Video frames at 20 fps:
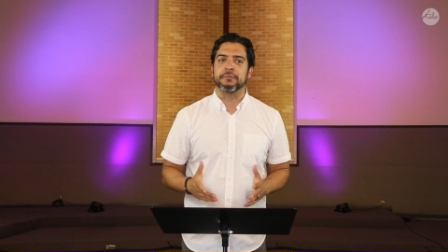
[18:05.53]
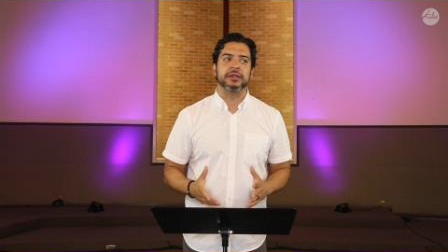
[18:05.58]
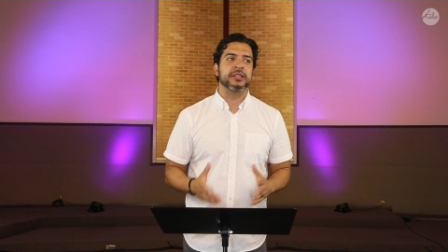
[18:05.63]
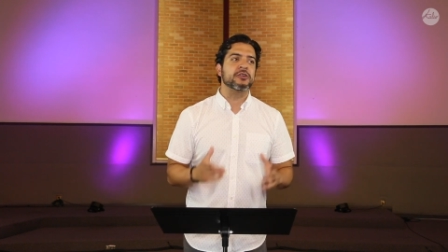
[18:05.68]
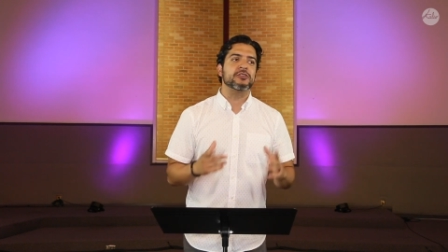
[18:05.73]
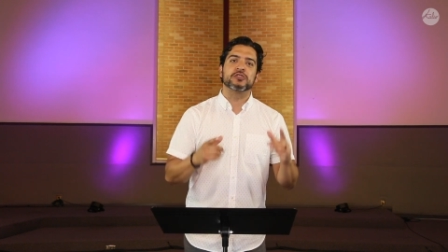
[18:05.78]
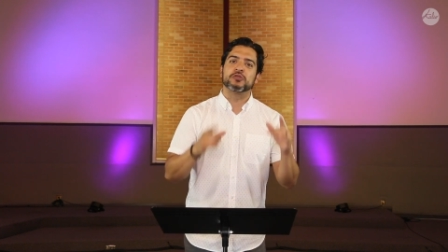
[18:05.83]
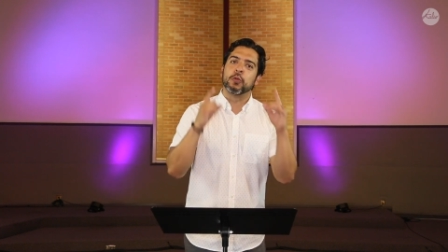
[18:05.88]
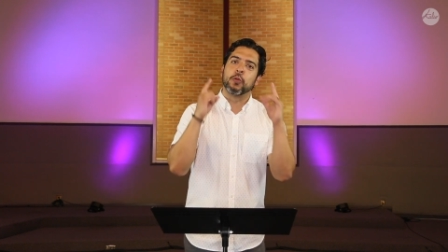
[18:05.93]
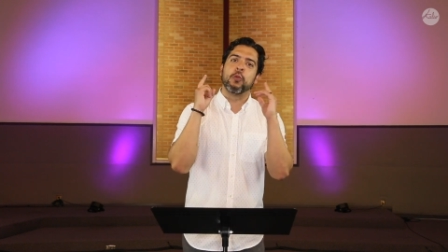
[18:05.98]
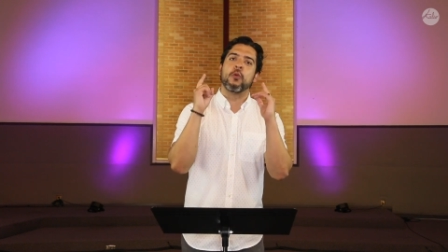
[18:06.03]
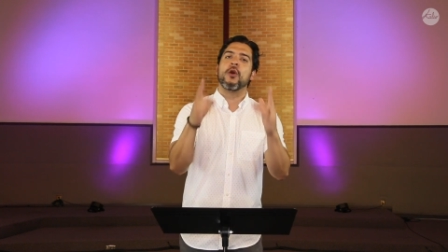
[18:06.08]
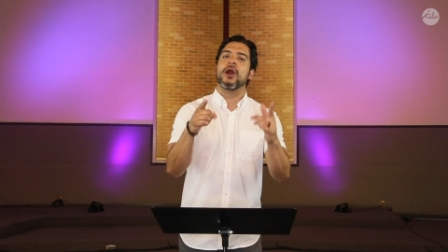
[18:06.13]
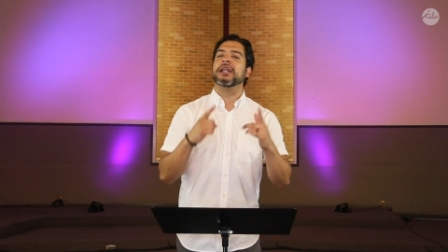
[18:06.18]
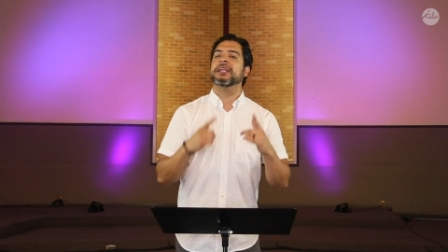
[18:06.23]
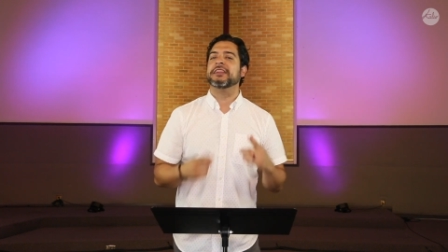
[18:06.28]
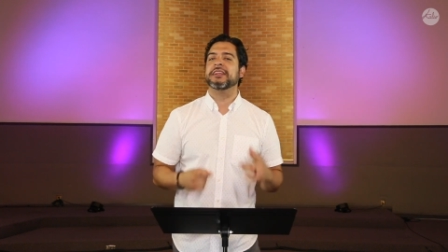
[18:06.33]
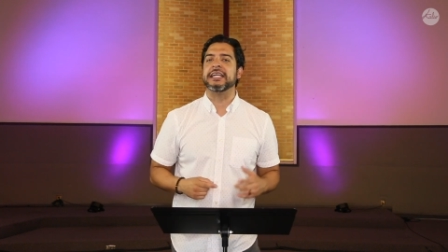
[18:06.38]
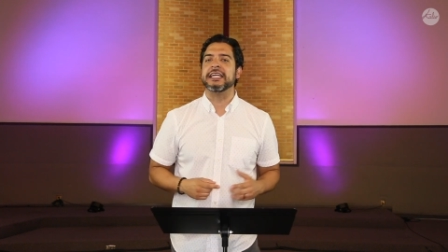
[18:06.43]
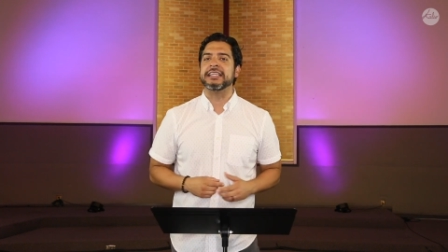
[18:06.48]
But there's
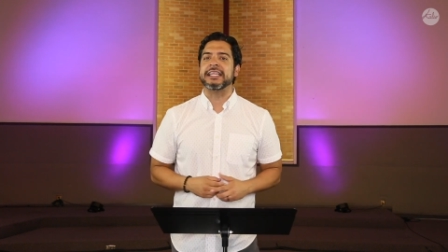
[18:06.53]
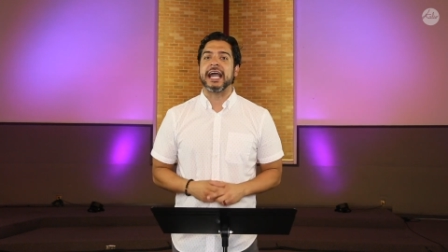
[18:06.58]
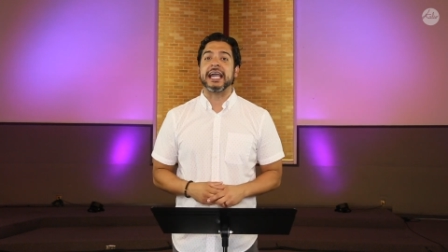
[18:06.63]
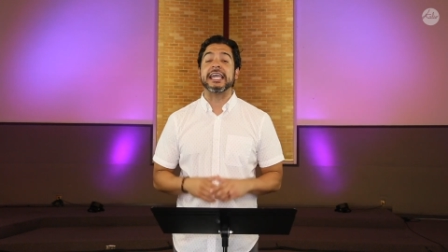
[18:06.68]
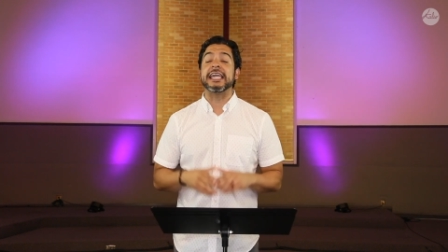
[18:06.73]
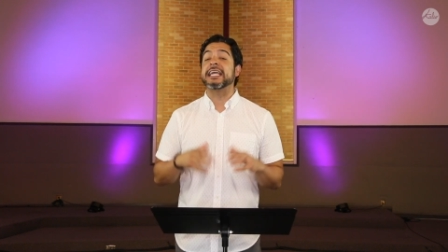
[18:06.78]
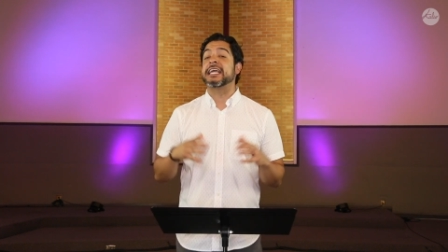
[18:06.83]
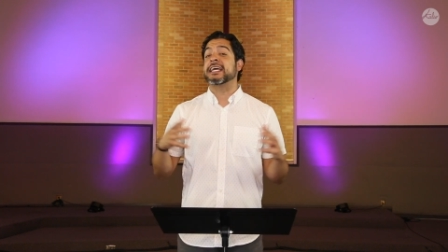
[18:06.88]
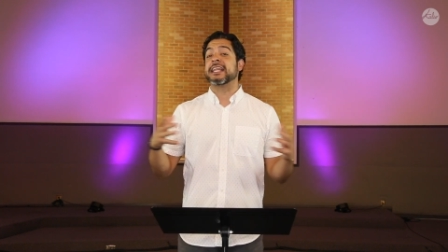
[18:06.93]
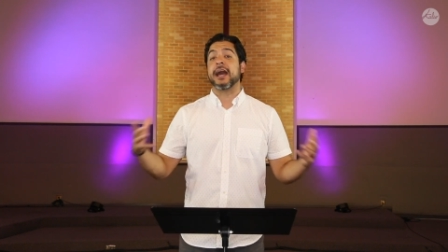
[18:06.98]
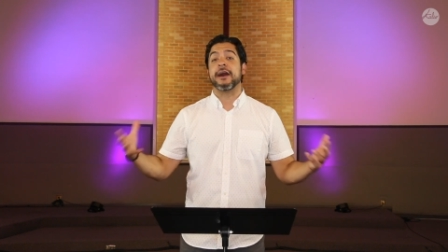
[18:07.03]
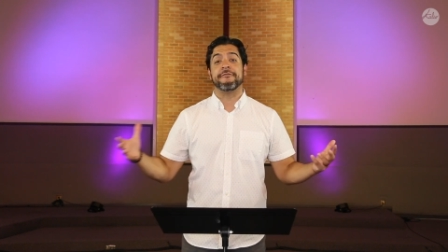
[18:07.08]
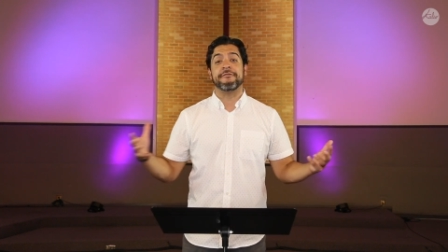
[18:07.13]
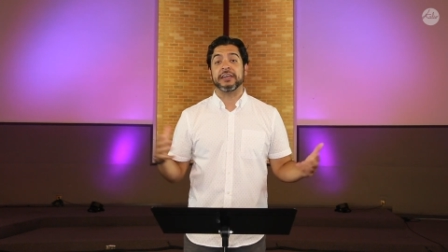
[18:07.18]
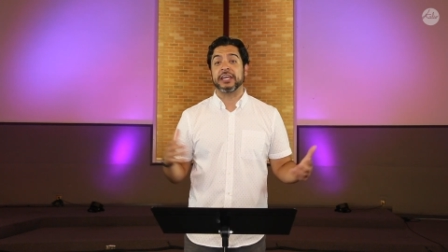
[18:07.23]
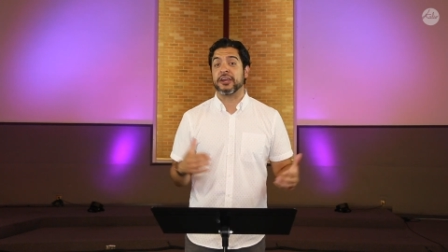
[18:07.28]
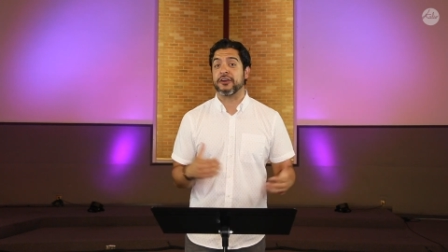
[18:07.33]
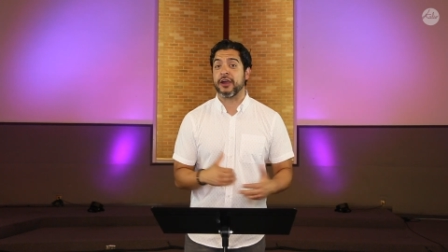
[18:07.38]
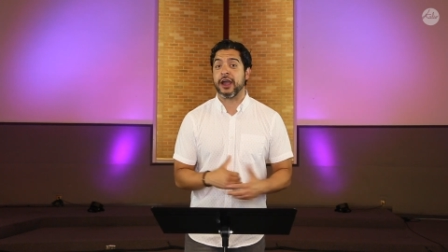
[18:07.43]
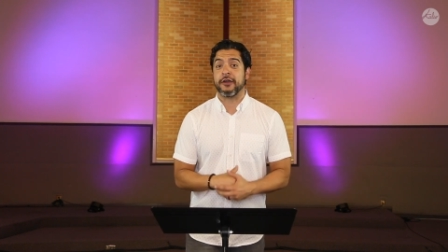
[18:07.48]
one thing that he cannot
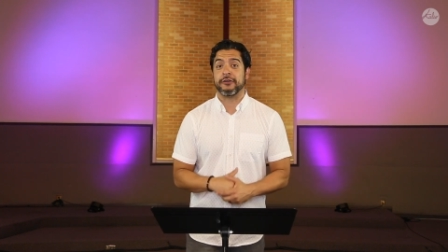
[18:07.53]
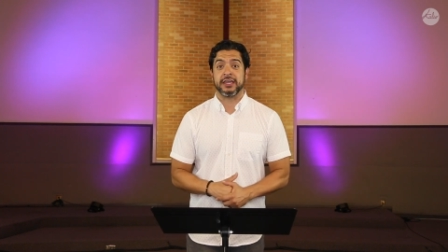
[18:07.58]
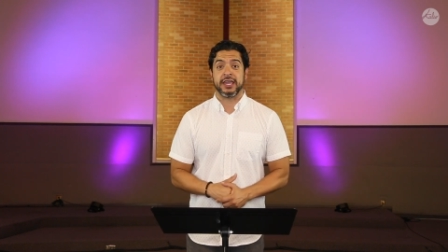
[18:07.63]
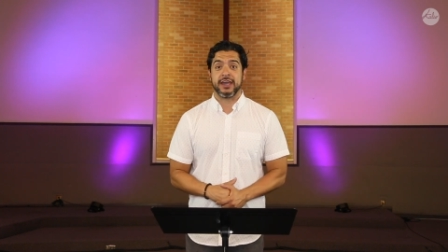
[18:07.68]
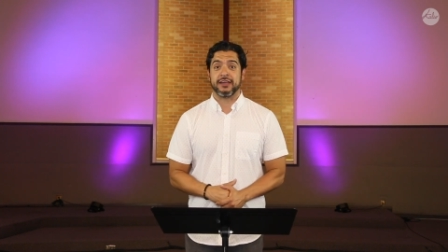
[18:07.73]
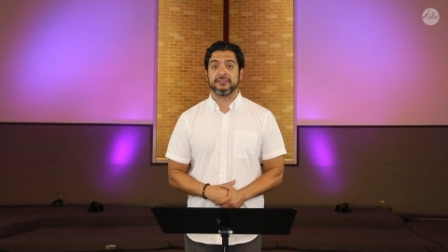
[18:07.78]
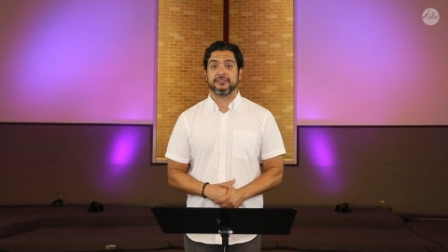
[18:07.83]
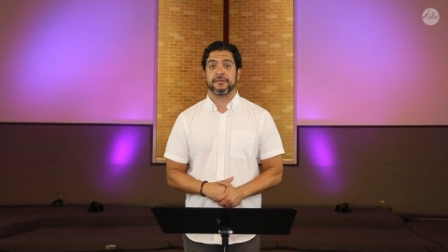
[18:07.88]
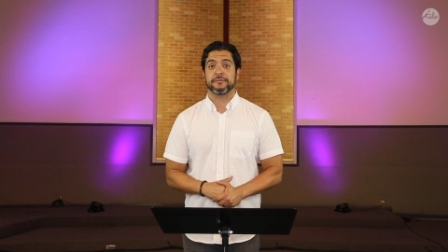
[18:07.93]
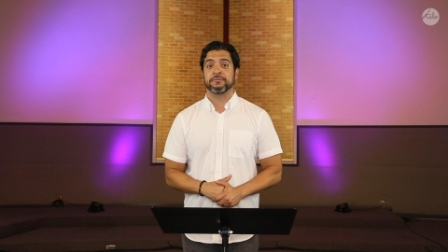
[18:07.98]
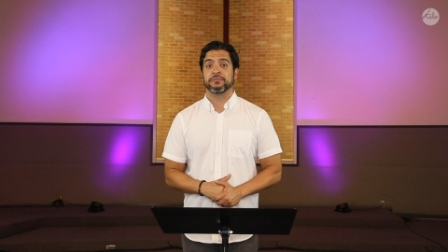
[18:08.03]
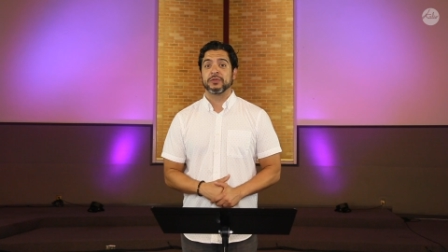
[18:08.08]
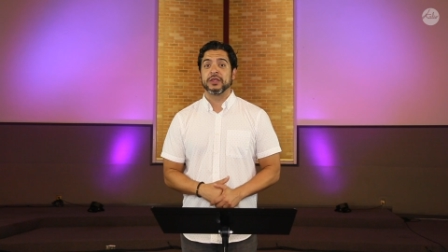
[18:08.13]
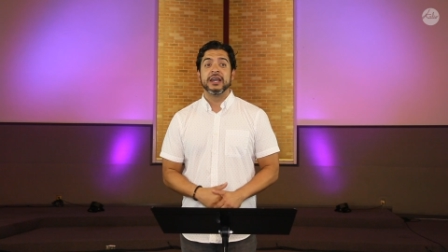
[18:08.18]
figure out yet.